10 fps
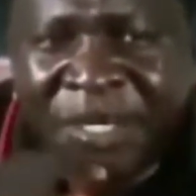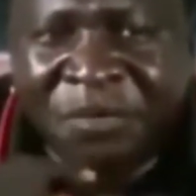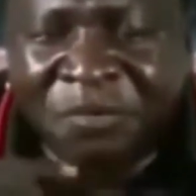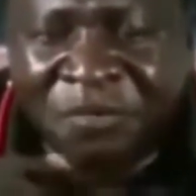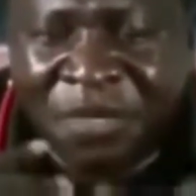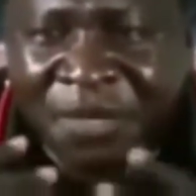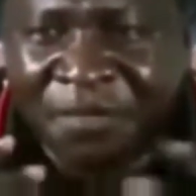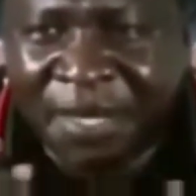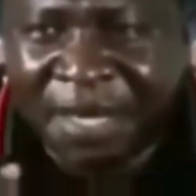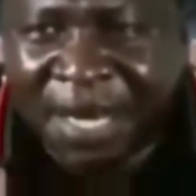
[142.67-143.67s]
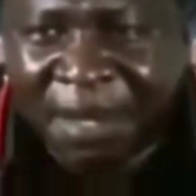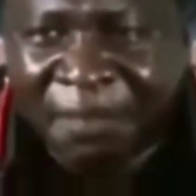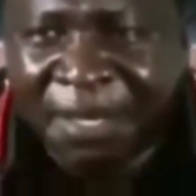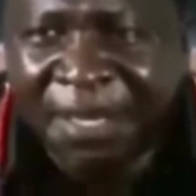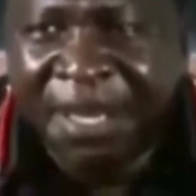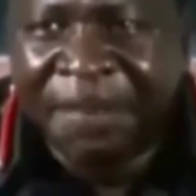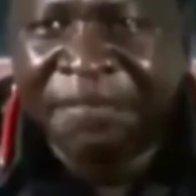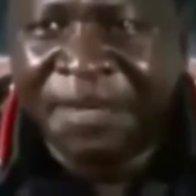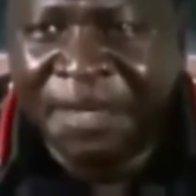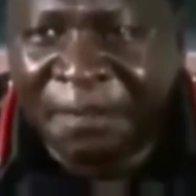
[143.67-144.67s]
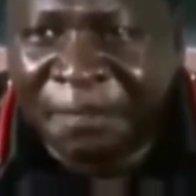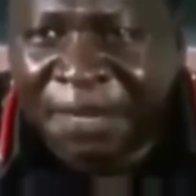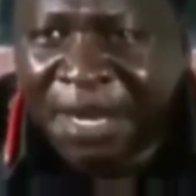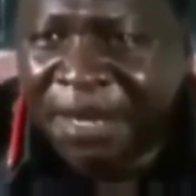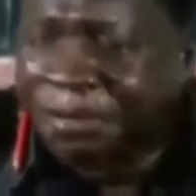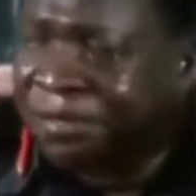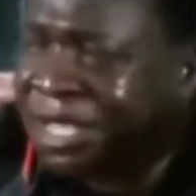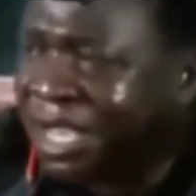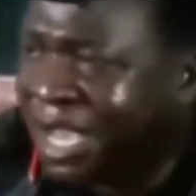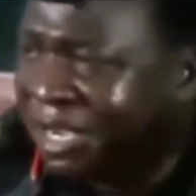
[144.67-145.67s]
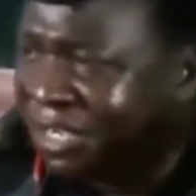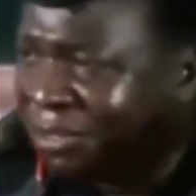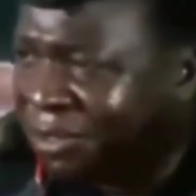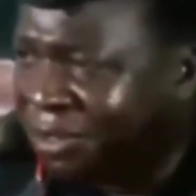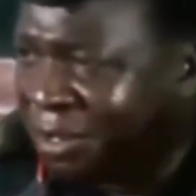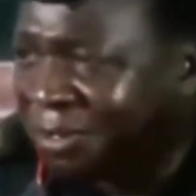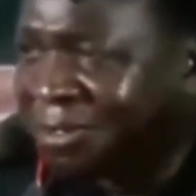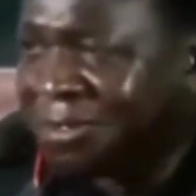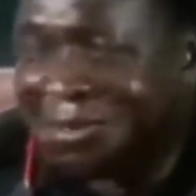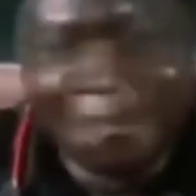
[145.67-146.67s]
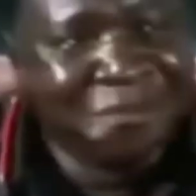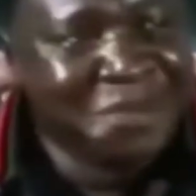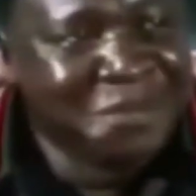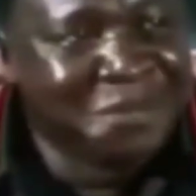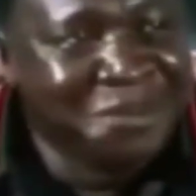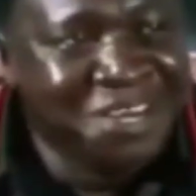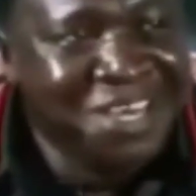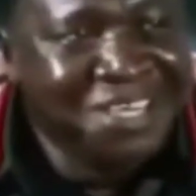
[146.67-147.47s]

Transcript: you feel very happy, very proud, and you talk to your people,